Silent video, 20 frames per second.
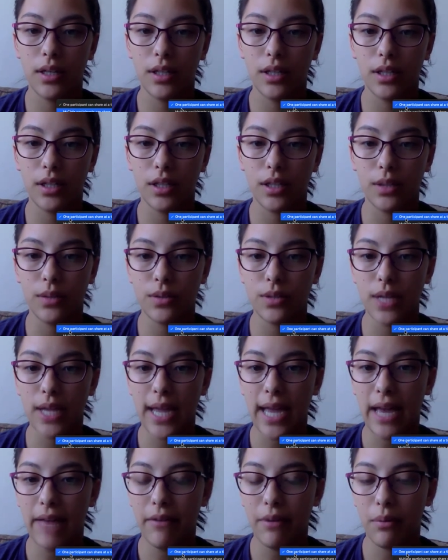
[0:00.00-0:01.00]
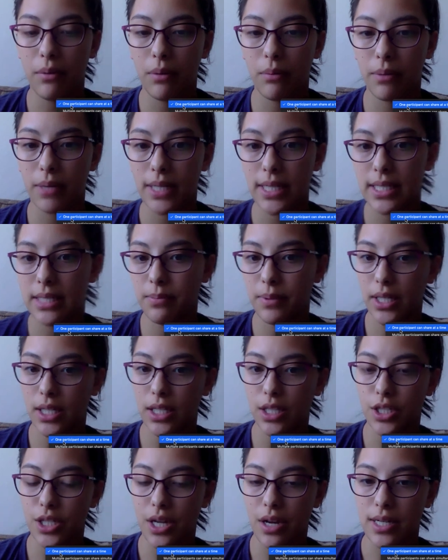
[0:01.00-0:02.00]
Usually I have it one participant
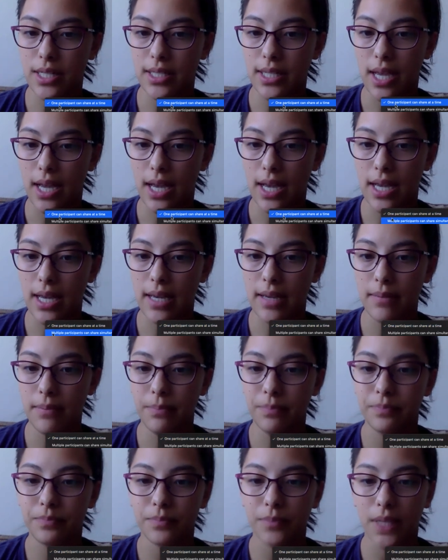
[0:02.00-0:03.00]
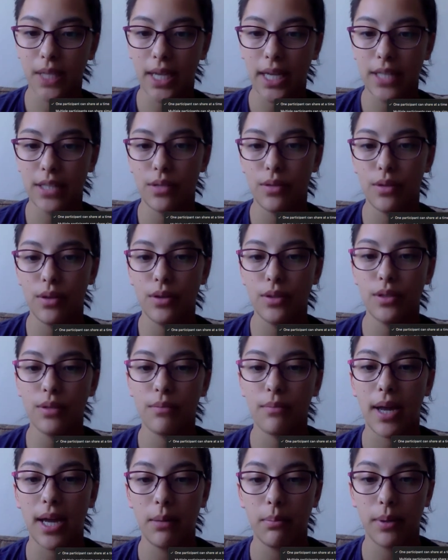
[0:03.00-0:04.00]
can share at a time. Okay, so those are
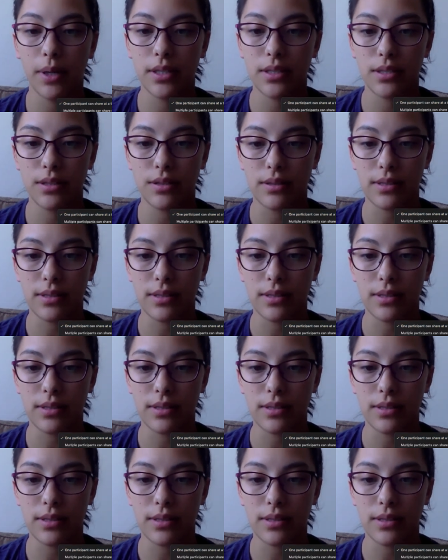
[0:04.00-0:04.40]
my personal